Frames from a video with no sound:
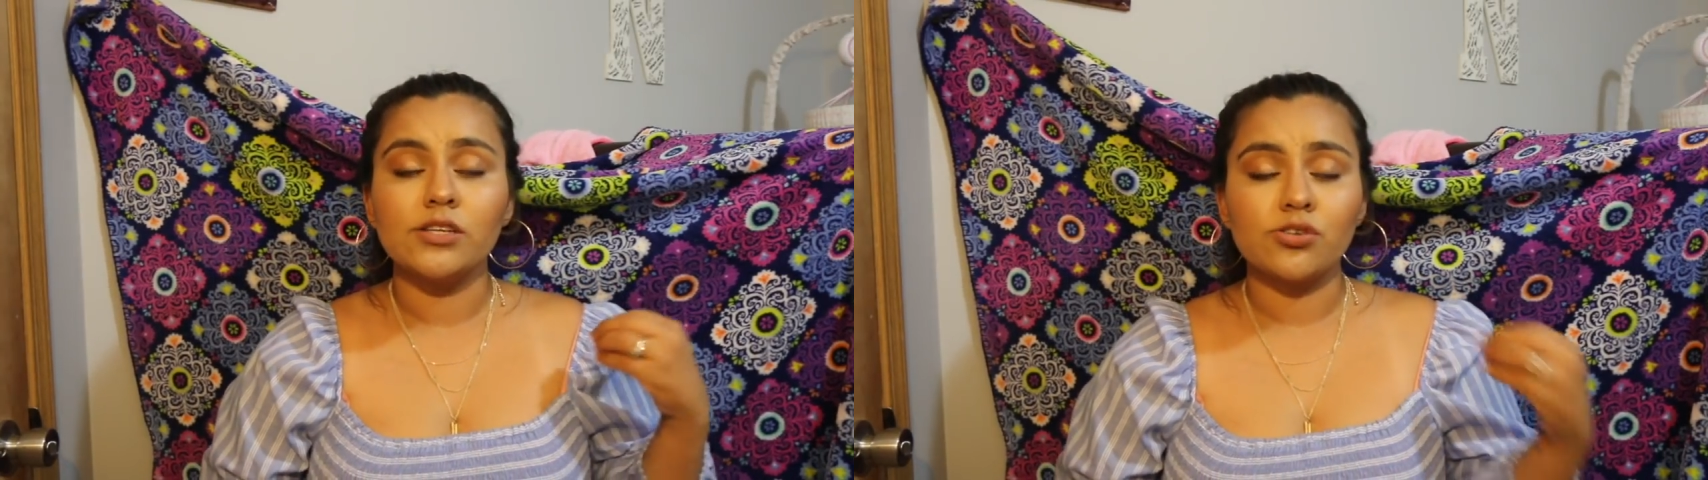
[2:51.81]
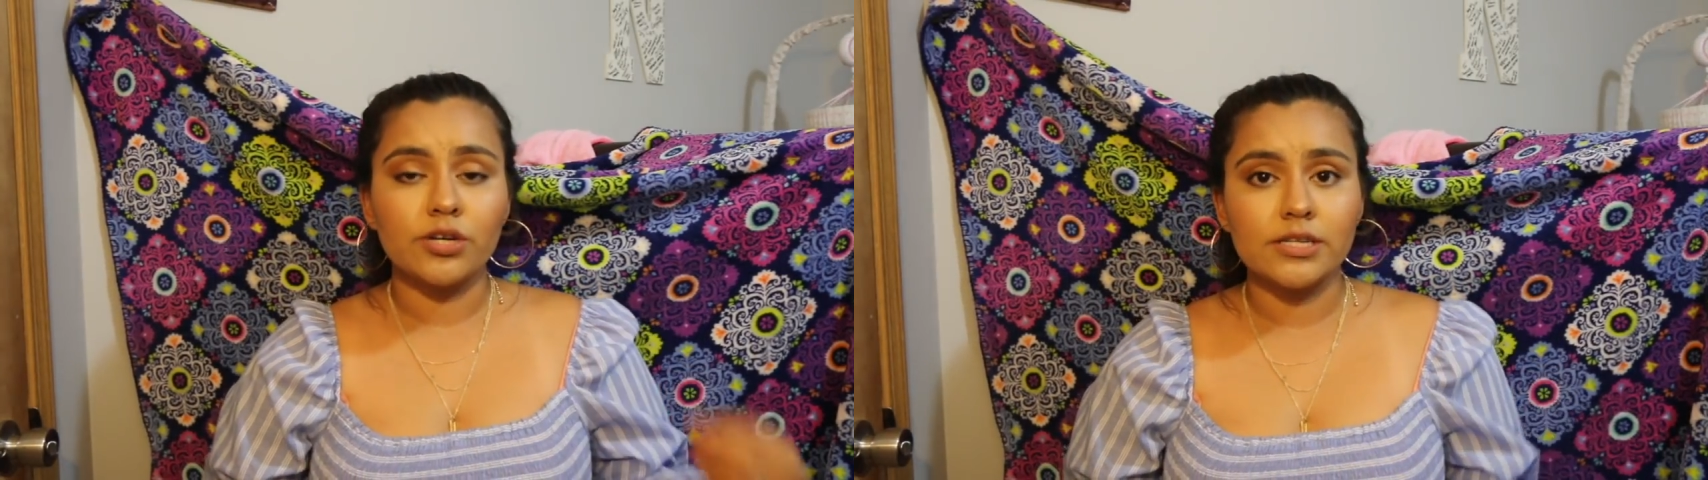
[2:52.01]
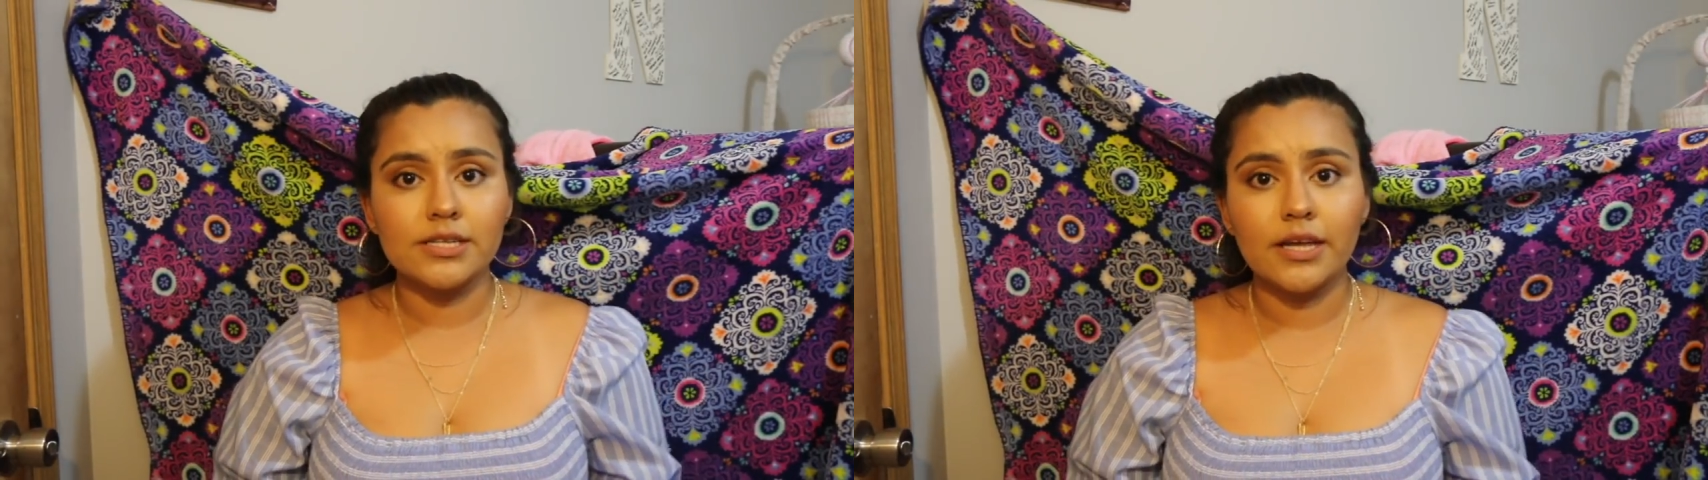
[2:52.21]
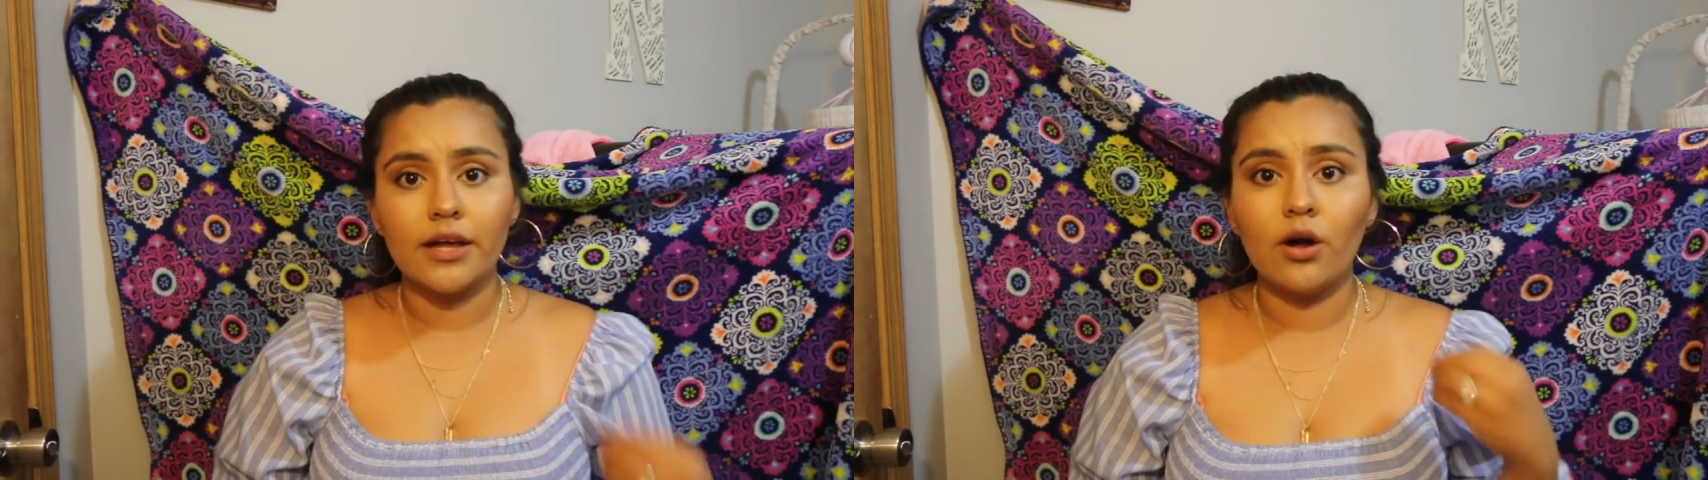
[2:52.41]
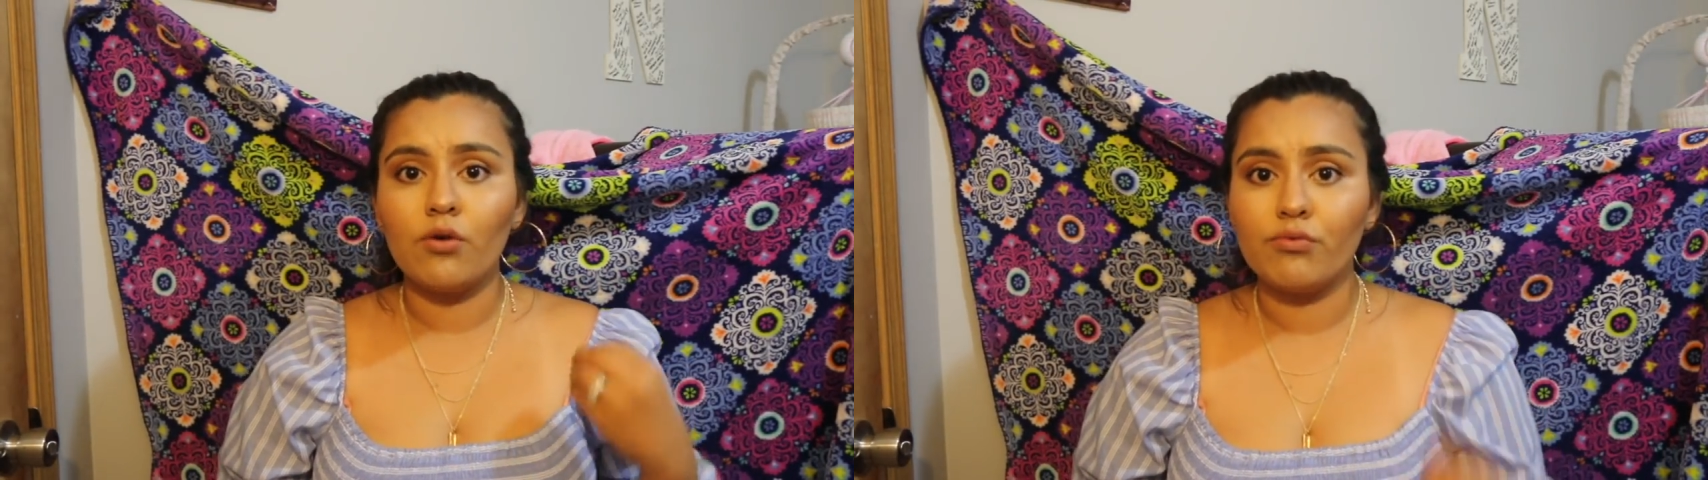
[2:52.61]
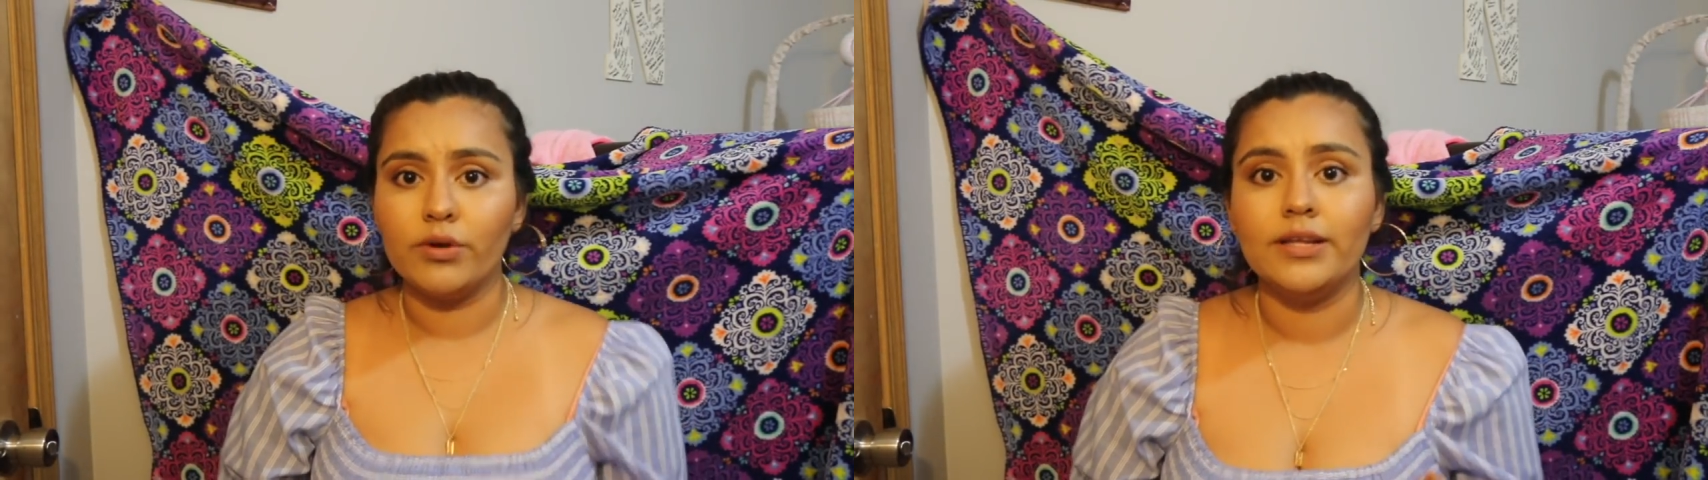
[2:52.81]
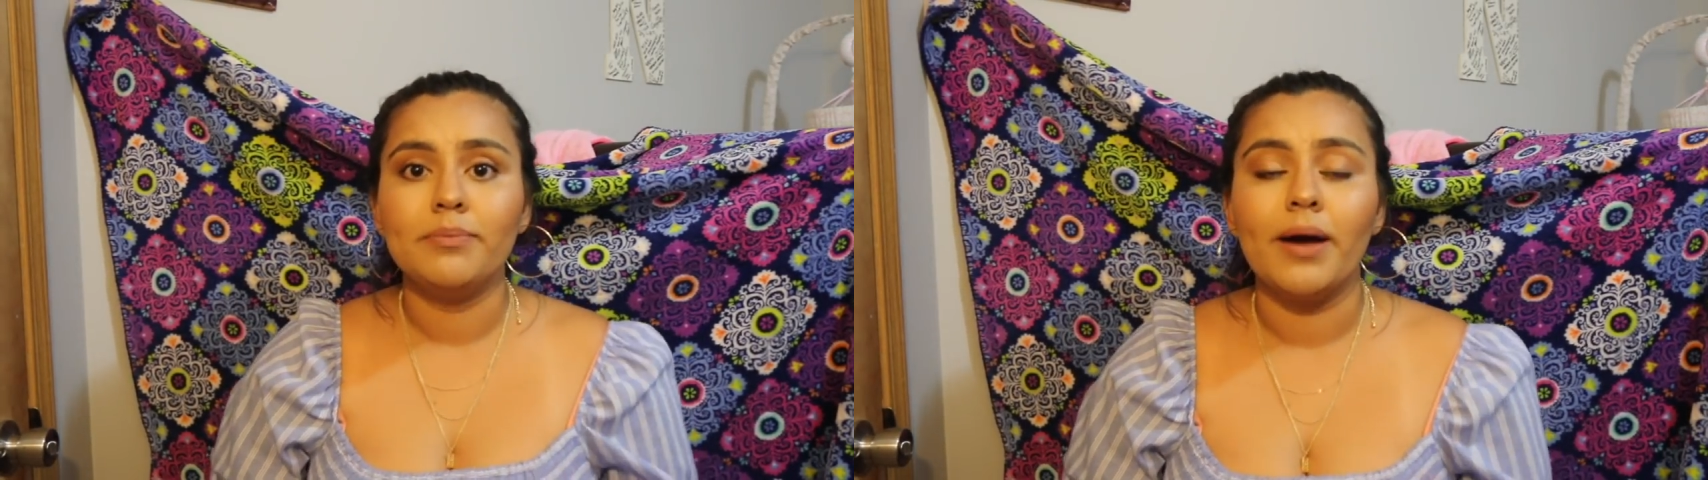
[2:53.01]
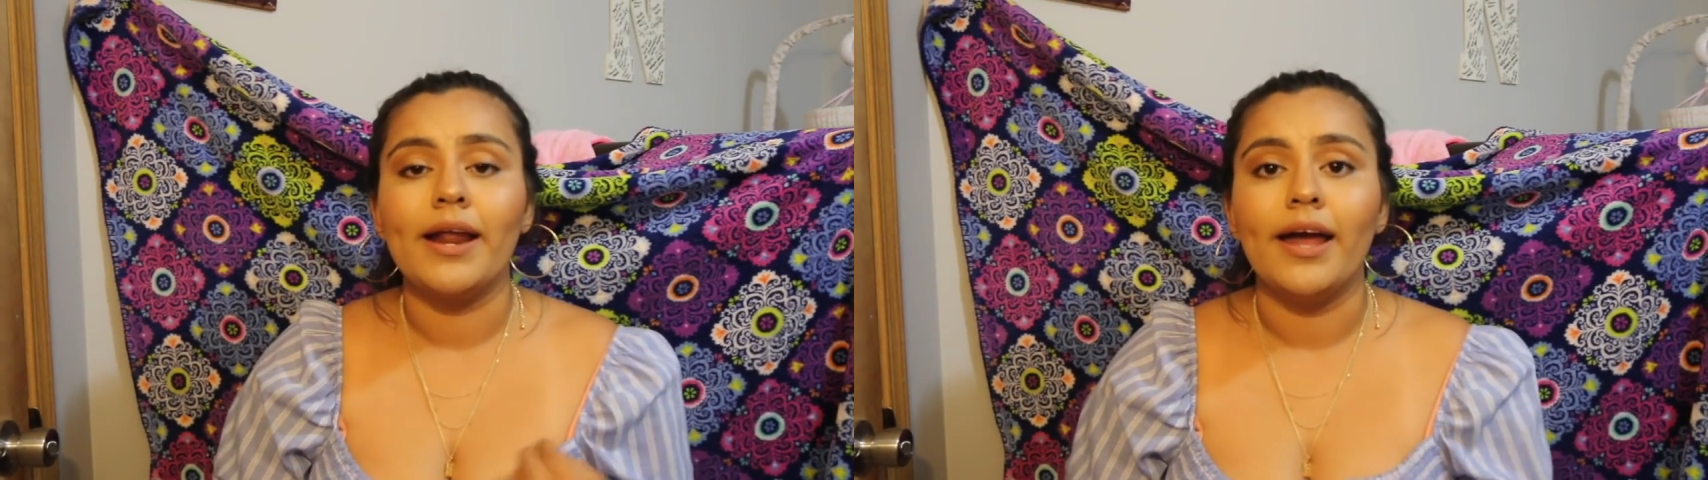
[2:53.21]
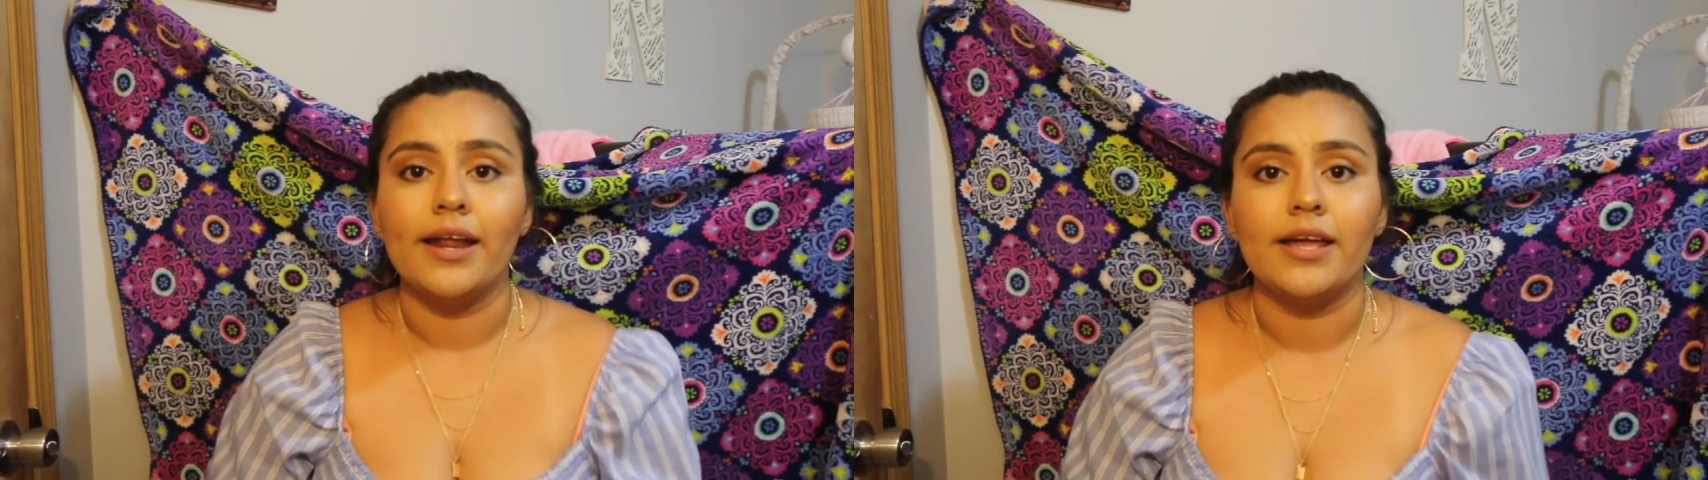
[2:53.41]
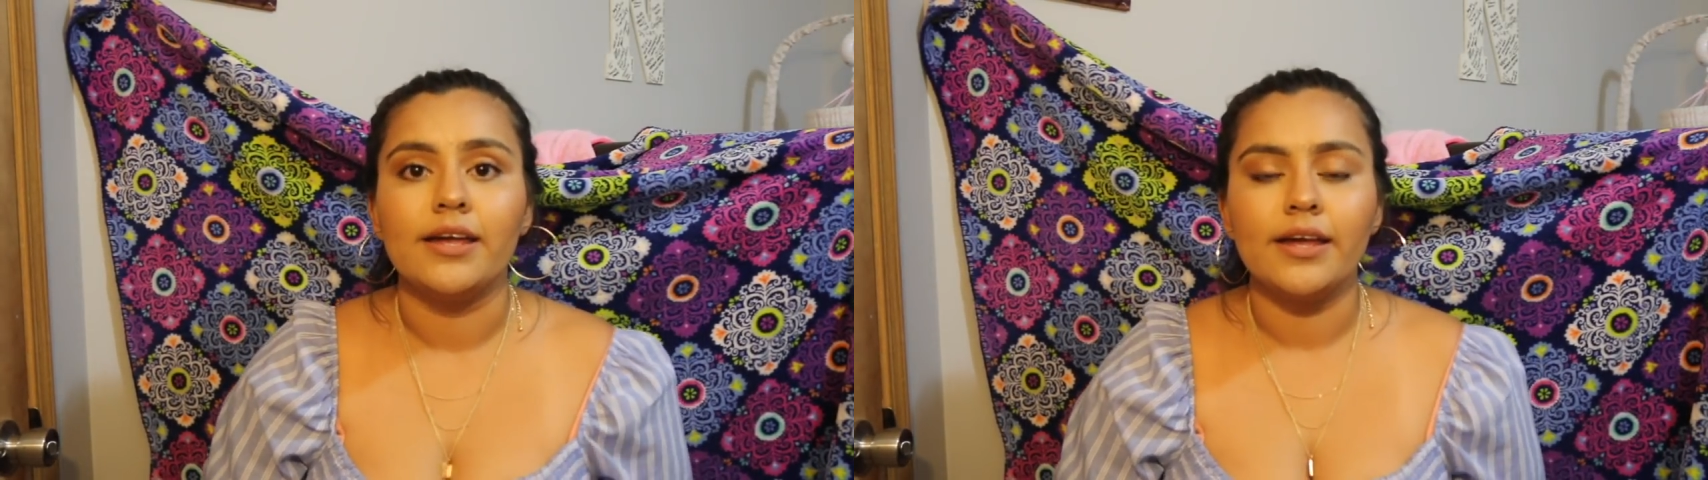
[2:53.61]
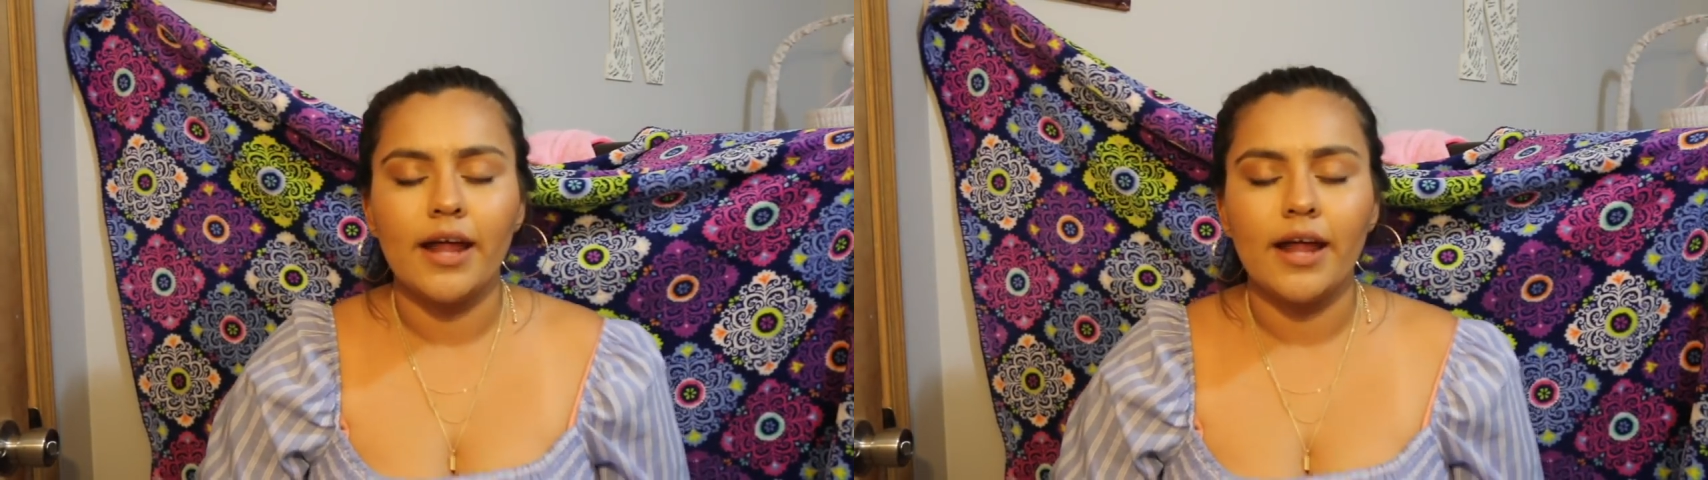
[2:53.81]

I started to get a really bad headache,